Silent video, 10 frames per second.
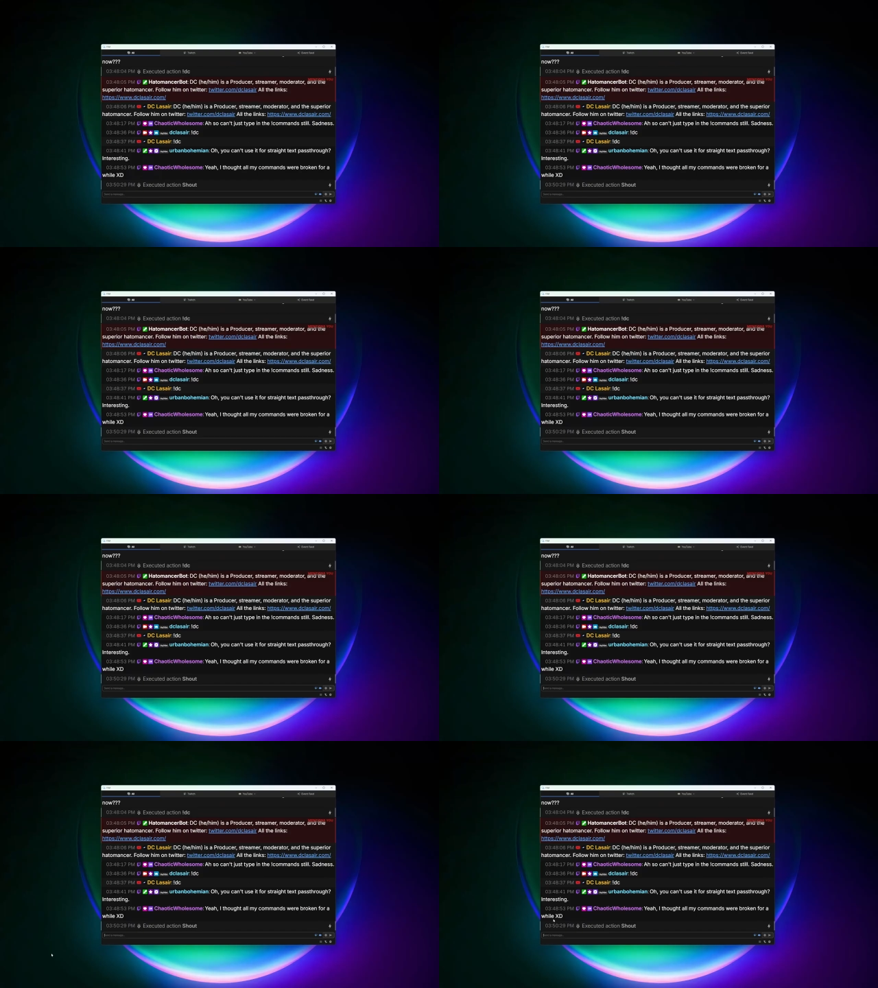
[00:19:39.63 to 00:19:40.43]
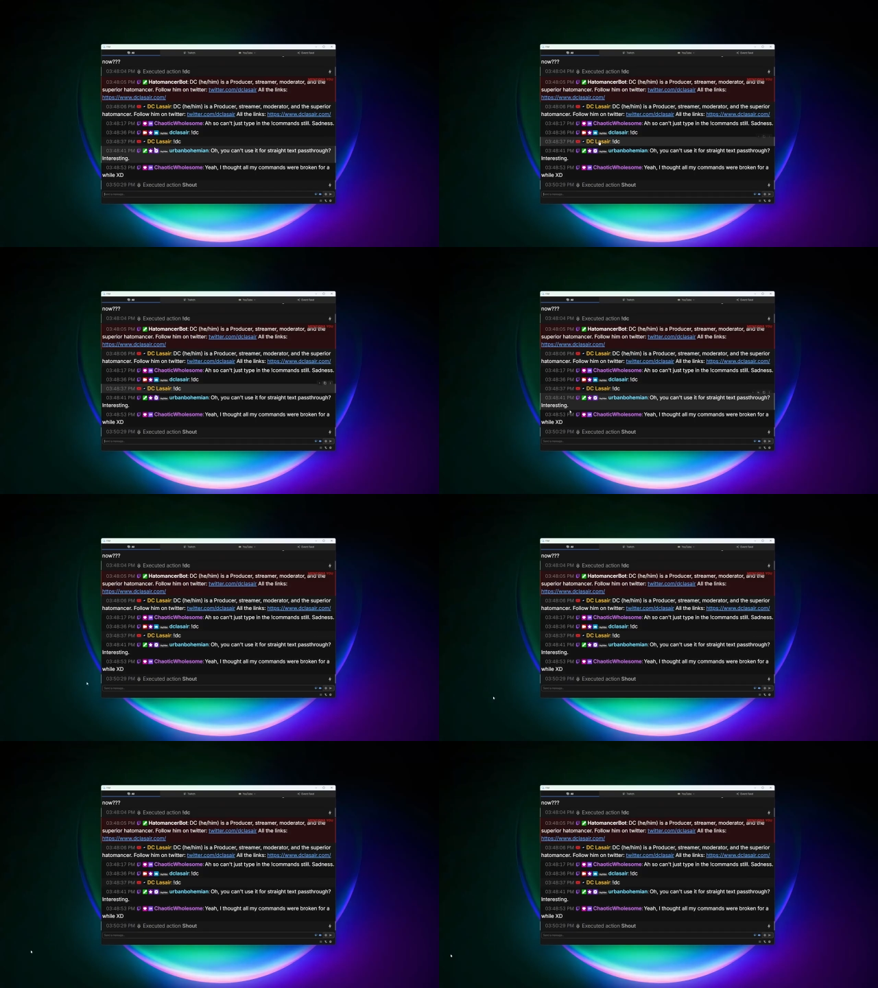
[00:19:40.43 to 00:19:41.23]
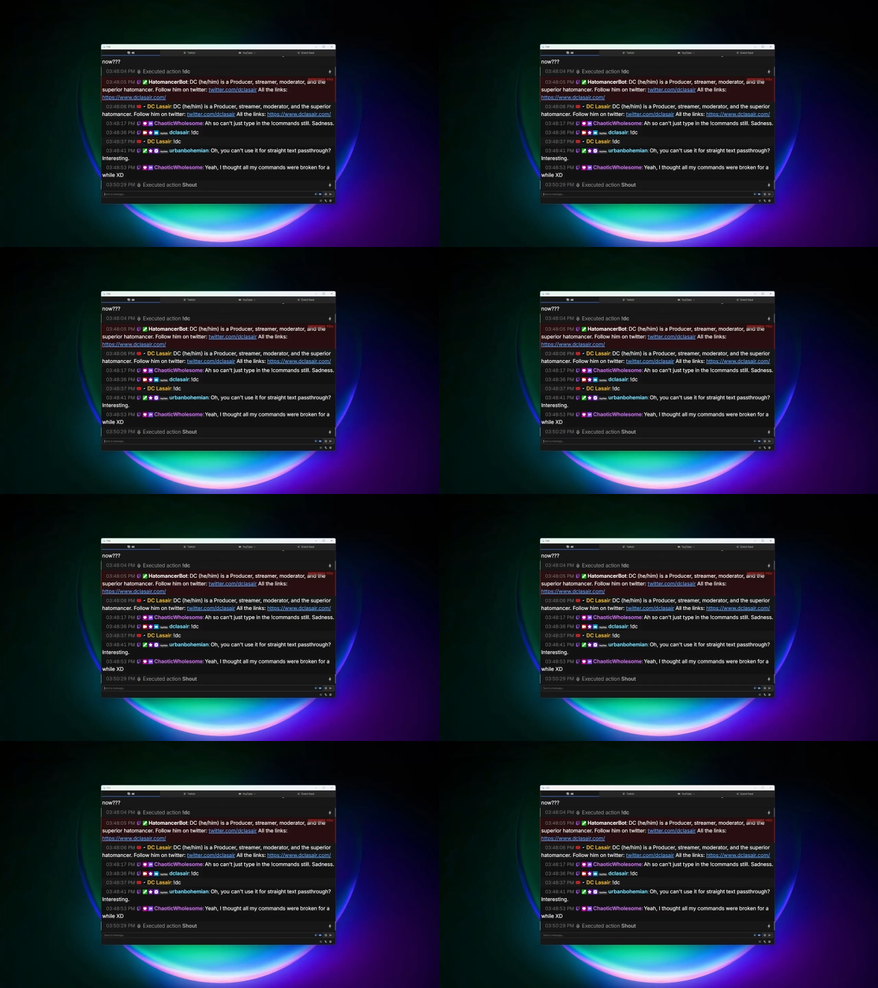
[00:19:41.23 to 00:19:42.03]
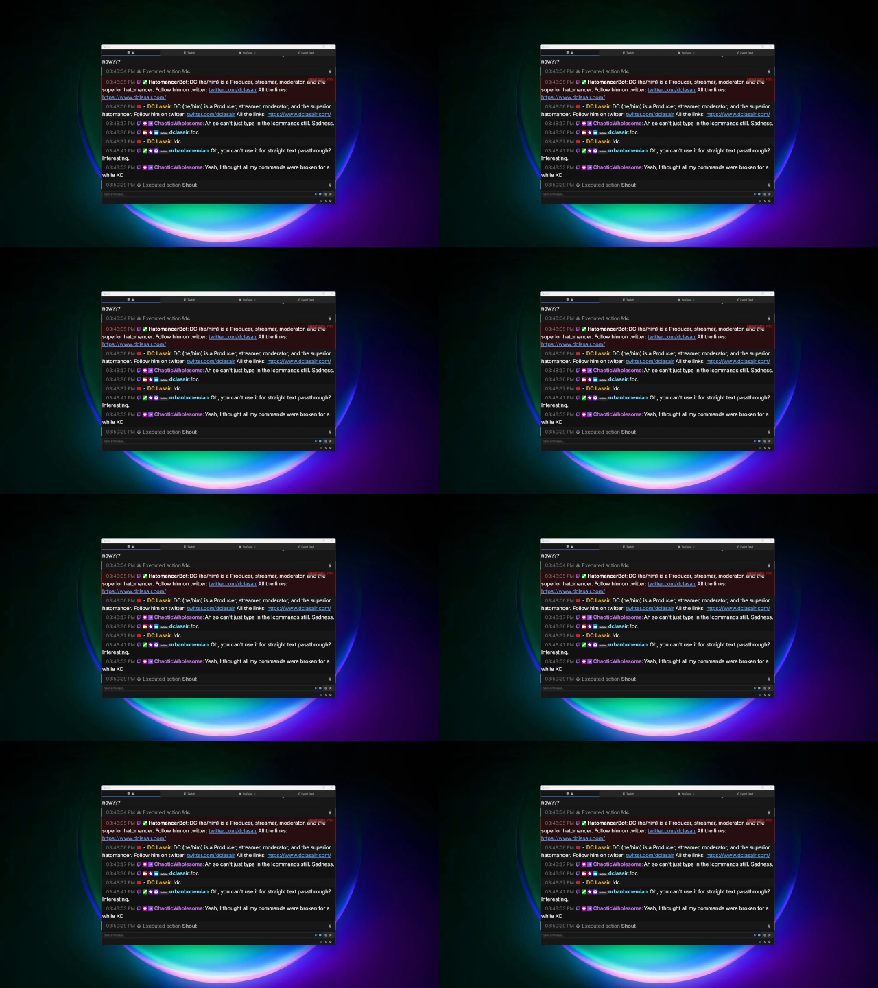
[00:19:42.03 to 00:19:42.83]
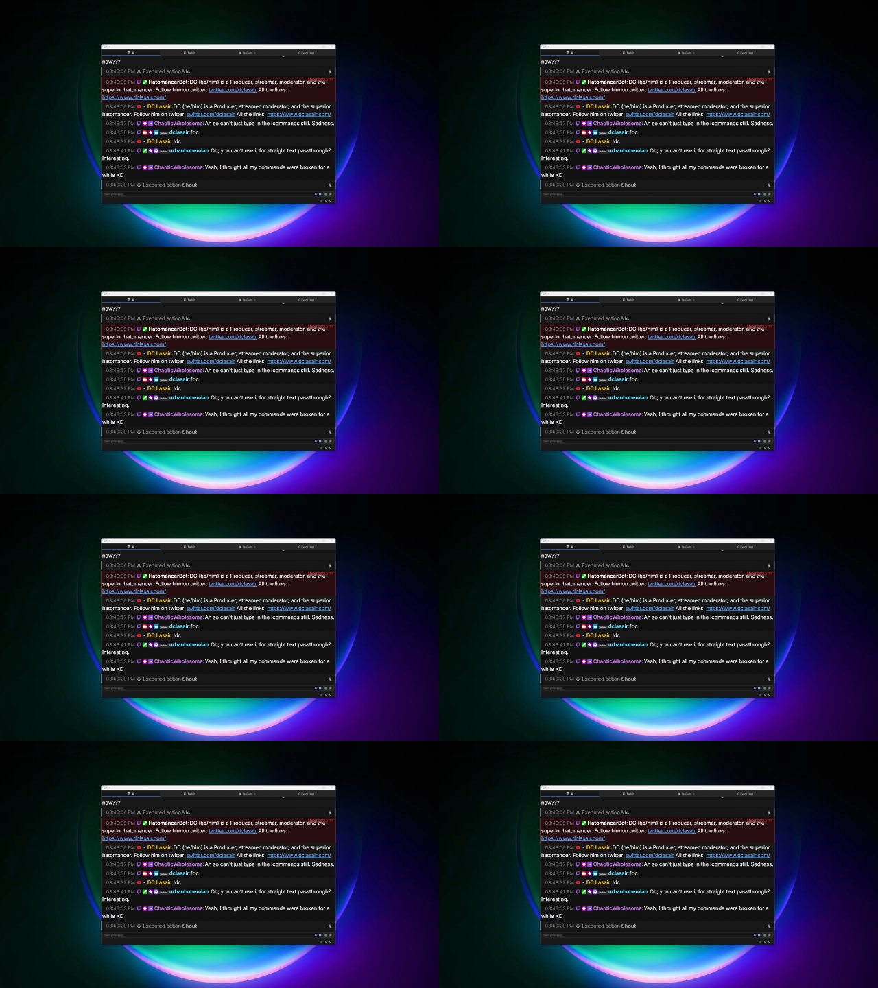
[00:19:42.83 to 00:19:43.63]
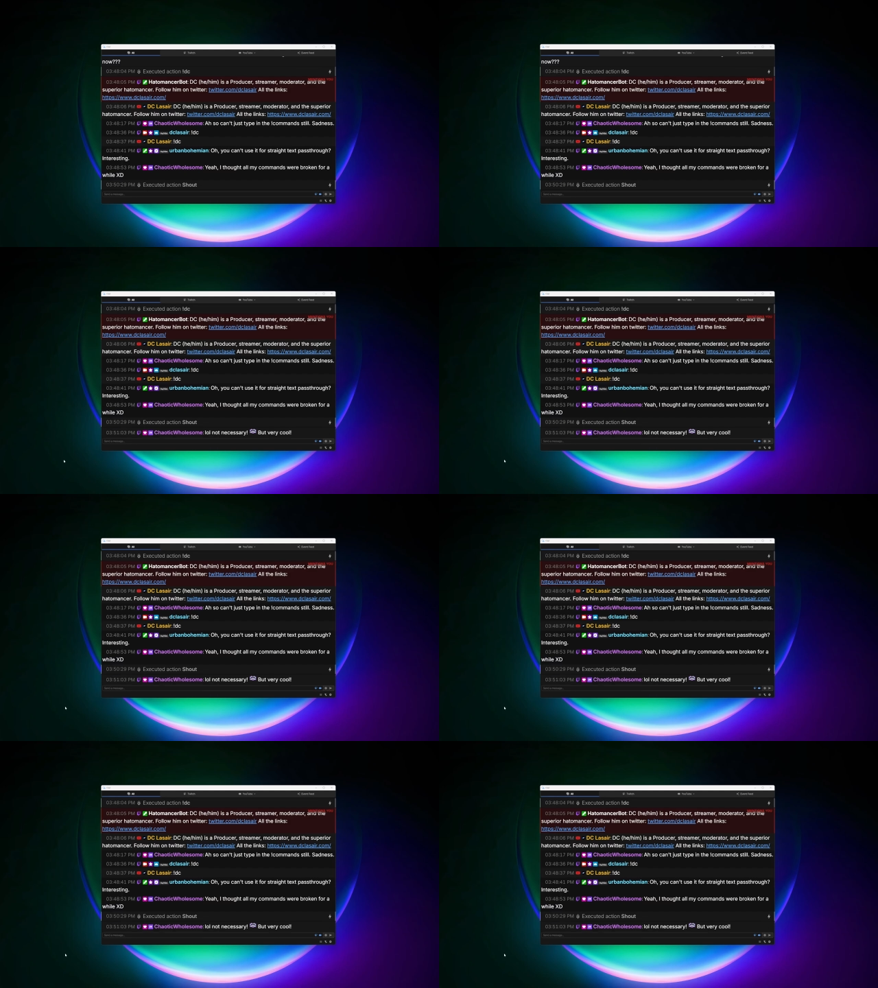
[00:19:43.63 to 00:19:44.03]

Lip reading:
[unreadable: no face in view]